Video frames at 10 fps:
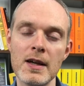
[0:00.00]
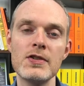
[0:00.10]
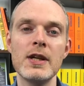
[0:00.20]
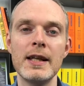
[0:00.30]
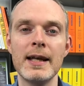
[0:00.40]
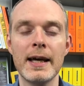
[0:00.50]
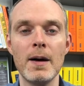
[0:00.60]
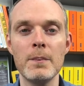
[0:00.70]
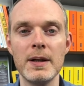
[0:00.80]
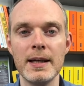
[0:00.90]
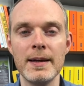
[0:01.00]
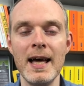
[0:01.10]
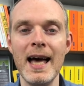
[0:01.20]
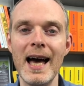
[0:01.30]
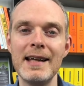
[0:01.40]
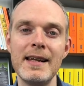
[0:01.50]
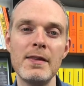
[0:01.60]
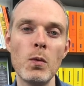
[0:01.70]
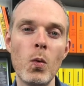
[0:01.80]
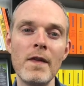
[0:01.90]
that are sitting in that company. And
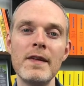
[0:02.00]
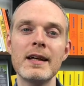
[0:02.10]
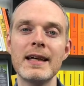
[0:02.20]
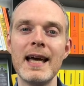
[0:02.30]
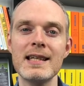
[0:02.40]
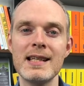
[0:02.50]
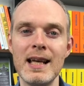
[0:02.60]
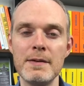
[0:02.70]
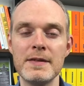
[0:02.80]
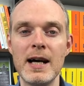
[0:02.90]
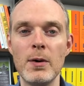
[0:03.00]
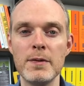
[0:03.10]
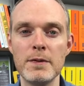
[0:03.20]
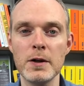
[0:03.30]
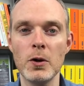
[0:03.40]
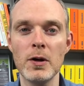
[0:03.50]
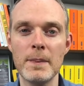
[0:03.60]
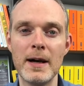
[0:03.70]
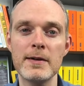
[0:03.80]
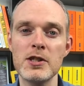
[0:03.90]
then the one that gets left out and forgotten
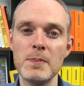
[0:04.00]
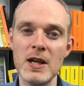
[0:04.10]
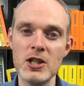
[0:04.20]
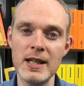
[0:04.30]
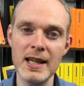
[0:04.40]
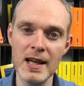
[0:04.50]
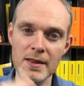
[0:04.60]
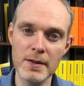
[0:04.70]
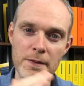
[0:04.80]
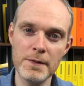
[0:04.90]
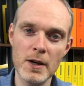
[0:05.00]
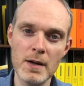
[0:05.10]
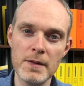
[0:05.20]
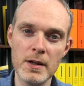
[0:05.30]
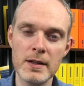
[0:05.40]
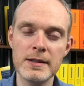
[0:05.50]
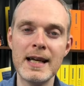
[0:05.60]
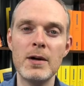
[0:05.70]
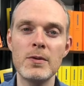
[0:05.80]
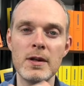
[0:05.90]
about, especially the further
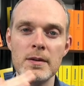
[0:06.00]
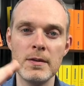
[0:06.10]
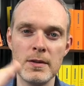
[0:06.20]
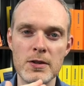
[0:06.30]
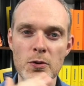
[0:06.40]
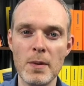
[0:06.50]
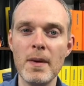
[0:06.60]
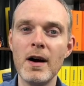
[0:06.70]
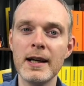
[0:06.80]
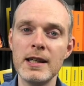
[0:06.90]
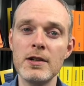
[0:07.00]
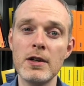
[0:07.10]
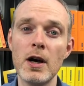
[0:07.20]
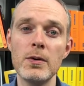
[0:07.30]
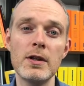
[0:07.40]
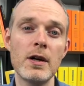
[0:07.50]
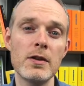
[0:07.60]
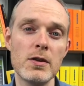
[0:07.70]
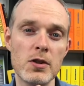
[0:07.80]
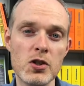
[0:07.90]
down the sort of the market you go, you know,
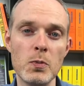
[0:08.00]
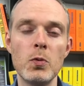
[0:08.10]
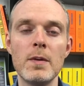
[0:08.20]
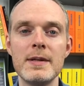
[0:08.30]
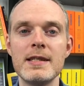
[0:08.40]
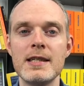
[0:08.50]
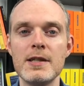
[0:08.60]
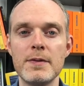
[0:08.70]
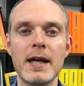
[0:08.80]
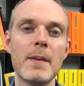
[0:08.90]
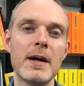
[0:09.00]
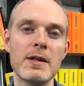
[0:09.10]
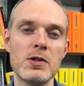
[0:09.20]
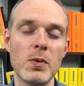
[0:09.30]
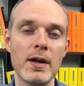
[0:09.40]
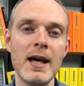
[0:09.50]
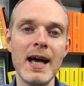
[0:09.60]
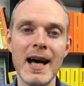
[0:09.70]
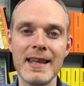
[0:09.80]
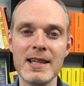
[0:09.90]
the smaller businesses forget about this one,
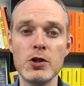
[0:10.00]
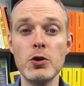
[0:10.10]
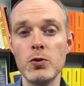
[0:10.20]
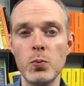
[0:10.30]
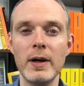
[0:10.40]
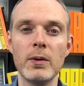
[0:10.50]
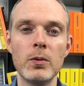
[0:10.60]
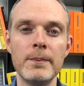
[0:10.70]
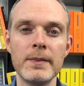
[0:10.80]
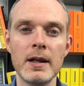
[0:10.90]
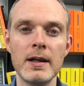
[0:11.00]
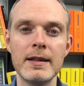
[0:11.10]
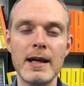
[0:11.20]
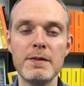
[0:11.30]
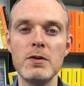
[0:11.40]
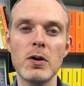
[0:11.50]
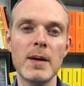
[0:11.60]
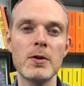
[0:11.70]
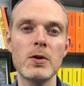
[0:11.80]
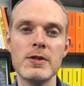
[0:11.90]
and that's goodwill. Now, if you've not
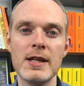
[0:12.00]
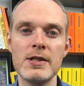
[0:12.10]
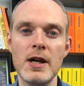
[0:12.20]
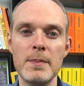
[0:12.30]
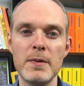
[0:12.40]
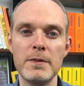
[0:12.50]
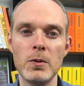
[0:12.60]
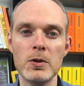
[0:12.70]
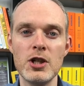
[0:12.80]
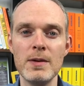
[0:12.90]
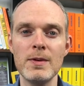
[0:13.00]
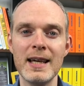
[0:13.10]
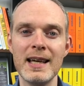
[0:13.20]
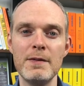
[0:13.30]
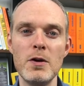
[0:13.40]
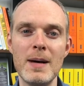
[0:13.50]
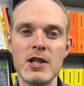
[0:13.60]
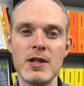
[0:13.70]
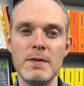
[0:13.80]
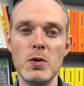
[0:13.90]
come across that term before, generally, if you
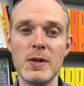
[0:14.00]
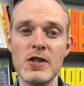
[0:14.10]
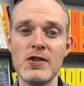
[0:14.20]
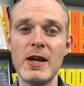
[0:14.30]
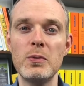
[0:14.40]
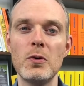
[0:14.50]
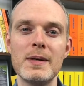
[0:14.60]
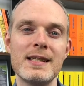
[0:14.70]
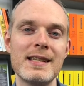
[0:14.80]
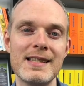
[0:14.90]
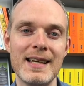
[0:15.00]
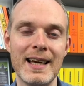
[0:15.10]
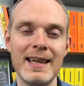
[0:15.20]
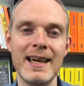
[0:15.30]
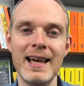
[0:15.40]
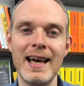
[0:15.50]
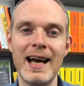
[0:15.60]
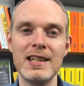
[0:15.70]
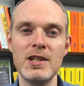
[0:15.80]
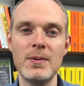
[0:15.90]
imagine, if you were to sell your business today
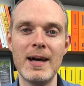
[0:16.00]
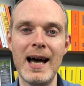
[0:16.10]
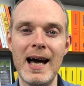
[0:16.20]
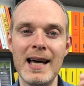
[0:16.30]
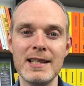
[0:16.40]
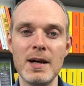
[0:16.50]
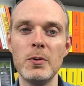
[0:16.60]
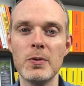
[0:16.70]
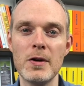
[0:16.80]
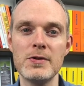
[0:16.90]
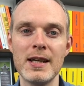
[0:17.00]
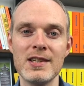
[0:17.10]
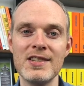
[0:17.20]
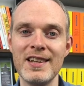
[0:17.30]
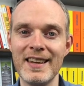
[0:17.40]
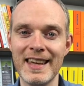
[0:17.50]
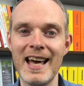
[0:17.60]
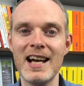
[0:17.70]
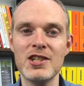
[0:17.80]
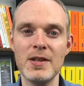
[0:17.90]
and you added up all those things, you know, the
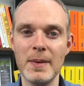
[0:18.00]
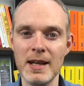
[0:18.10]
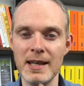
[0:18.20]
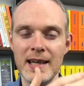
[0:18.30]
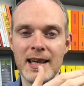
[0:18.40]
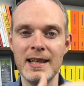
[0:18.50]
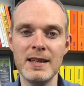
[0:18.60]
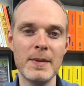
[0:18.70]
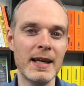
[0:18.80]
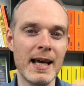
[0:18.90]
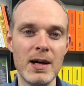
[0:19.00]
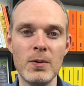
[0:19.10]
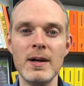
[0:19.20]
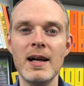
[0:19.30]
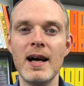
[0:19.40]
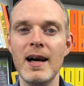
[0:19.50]
cash, the money in and the money out,